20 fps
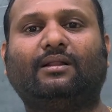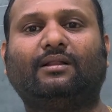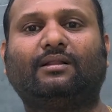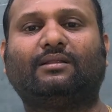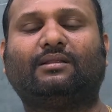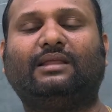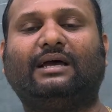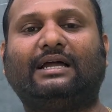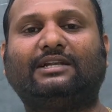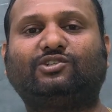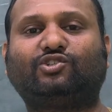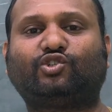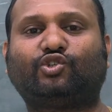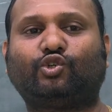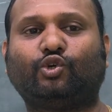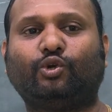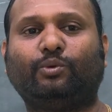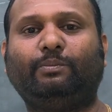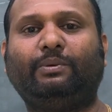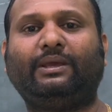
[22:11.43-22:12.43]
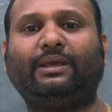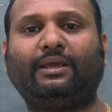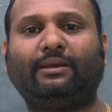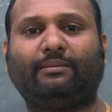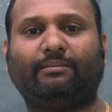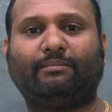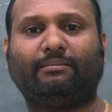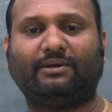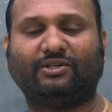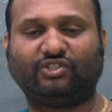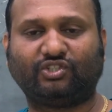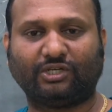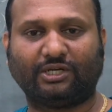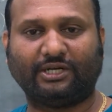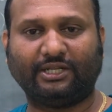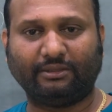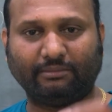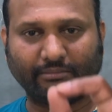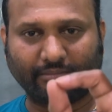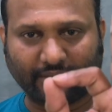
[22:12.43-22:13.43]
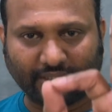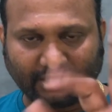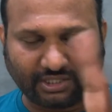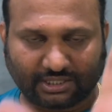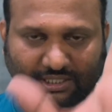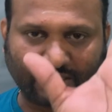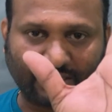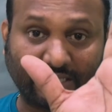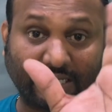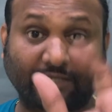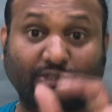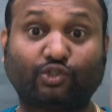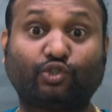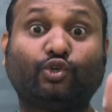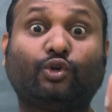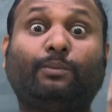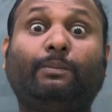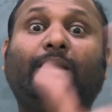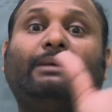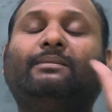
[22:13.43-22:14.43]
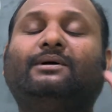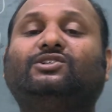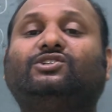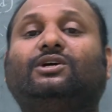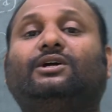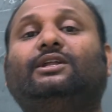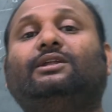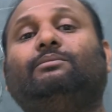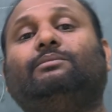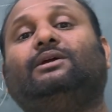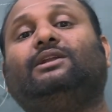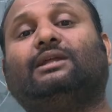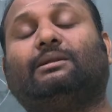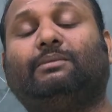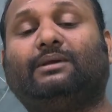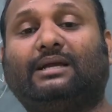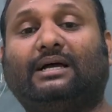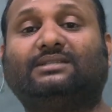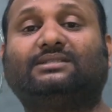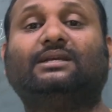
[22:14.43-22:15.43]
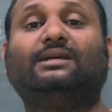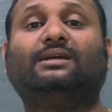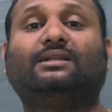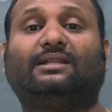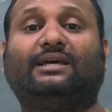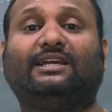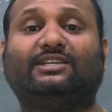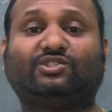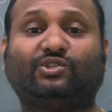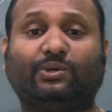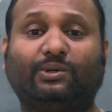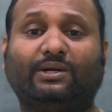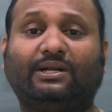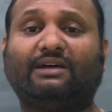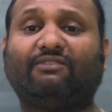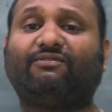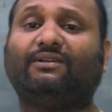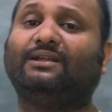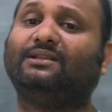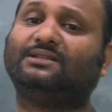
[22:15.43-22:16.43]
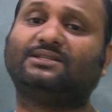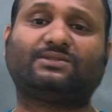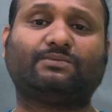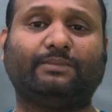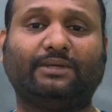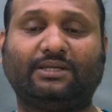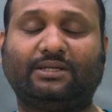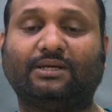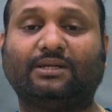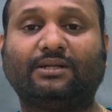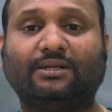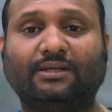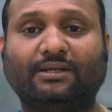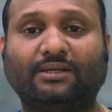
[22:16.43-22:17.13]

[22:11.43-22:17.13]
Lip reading: That should be measured in meter. That should be measured in meter, because the SI unit of length is meter.